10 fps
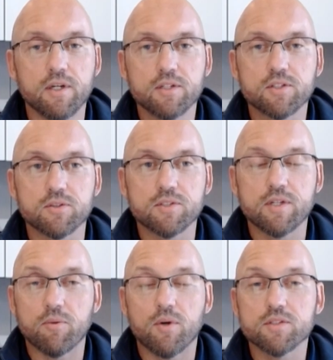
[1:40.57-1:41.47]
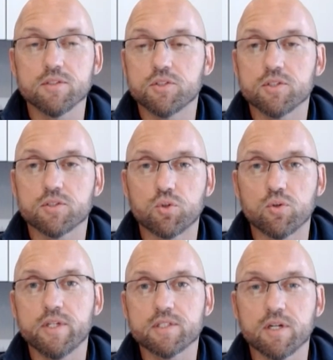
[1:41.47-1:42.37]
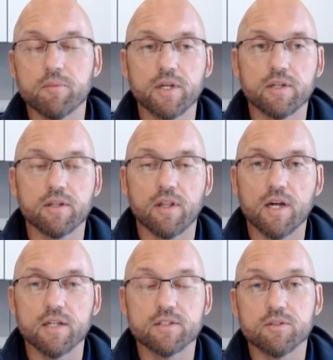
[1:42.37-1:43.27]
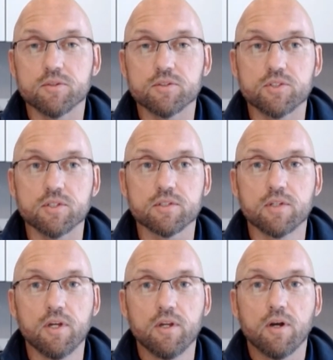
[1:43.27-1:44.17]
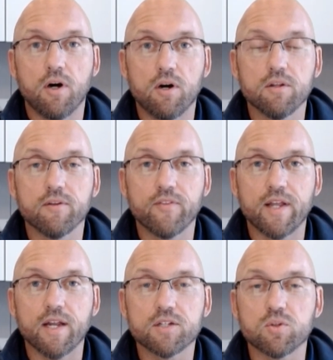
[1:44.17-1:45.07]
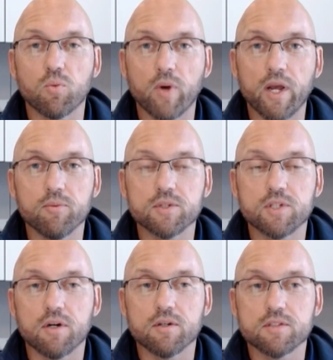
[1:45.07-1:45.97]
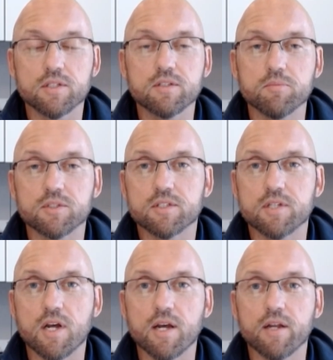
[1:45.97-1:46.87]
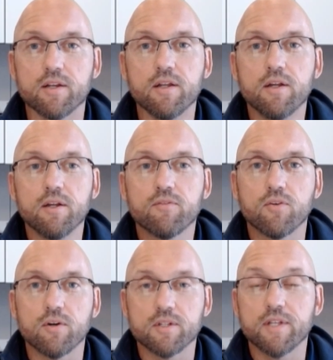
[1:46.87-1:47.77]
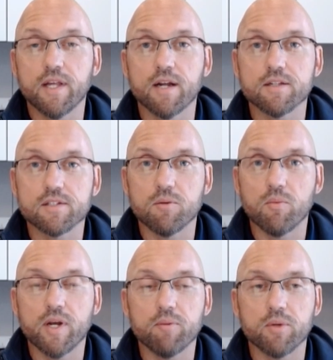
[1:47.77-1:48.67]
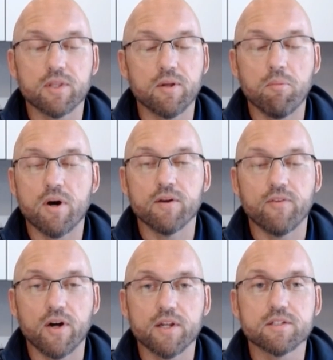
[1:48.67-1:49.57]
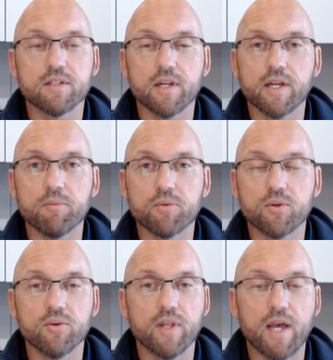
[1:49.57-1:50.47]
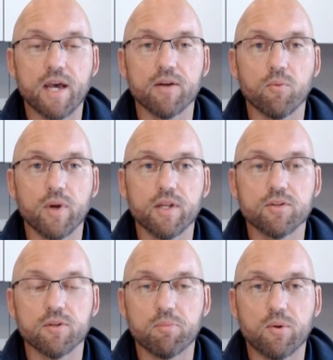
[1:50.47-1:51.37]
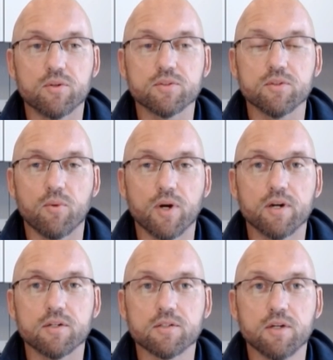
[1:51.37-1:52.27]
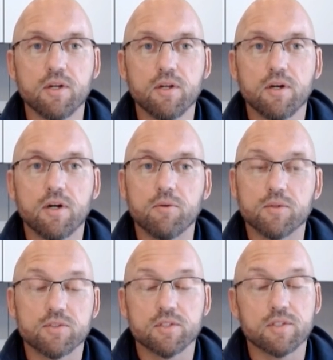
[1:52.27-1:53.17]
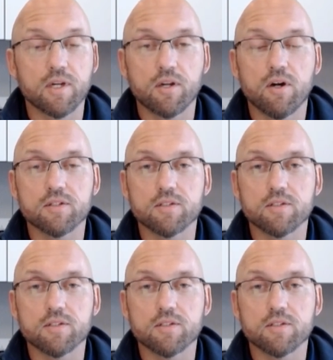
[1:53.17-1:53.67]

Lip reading: So it wasn't just trees coming into the lines. It was just all of that extra weight, which our system is designed to take on some weight, but the amount of ice that came through and the added weight to the poles and the wires it caused